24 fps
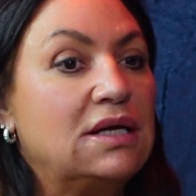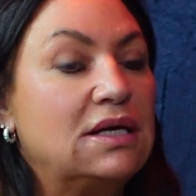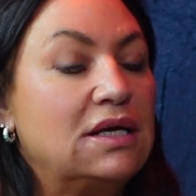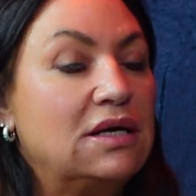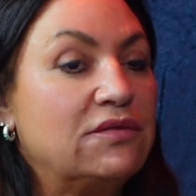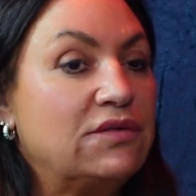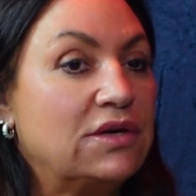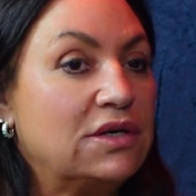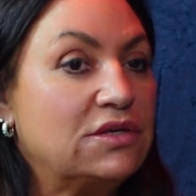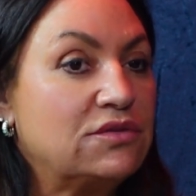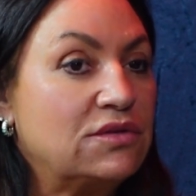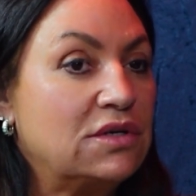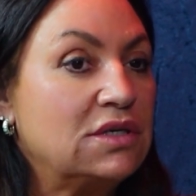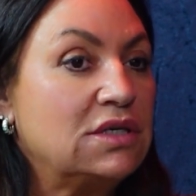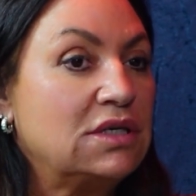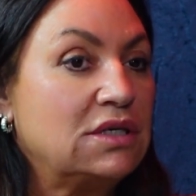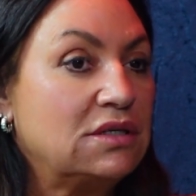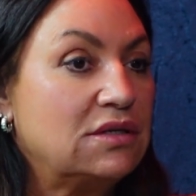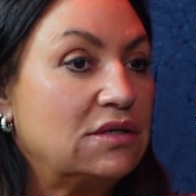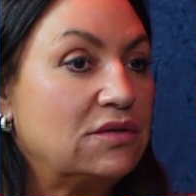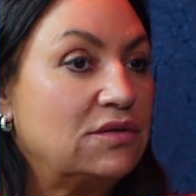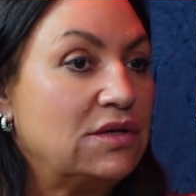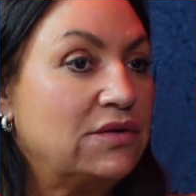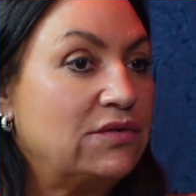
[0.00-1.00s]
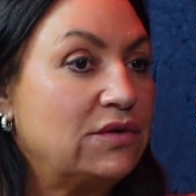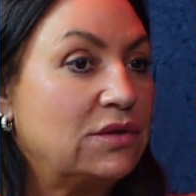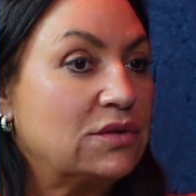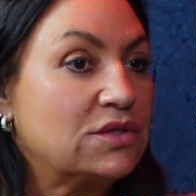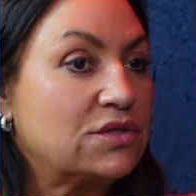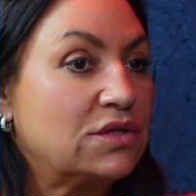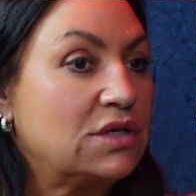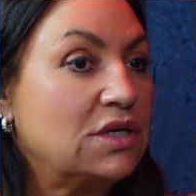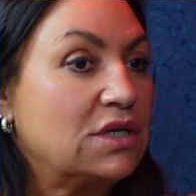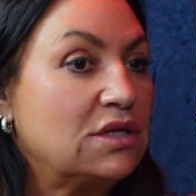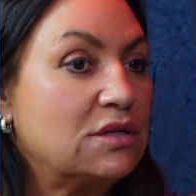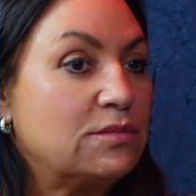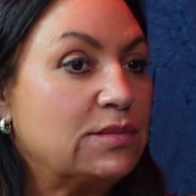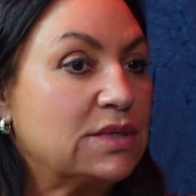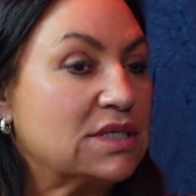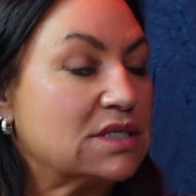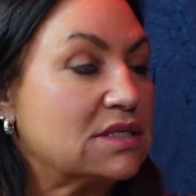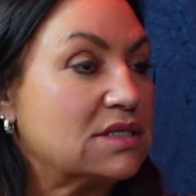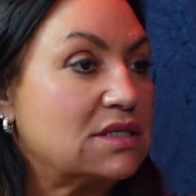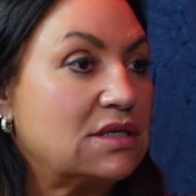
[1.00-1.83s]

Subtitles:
If I was running the business,